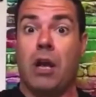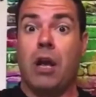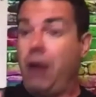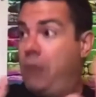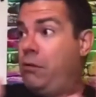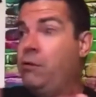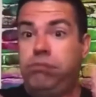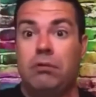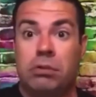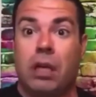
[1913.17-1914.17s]
I'm
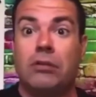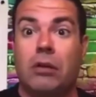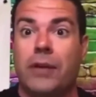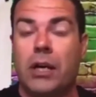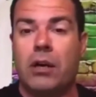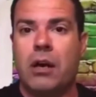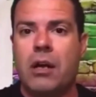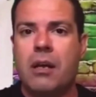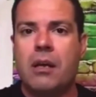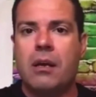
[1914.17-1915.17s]
being sensitive here.
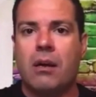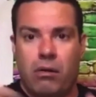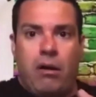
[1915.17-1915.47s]
Oh, I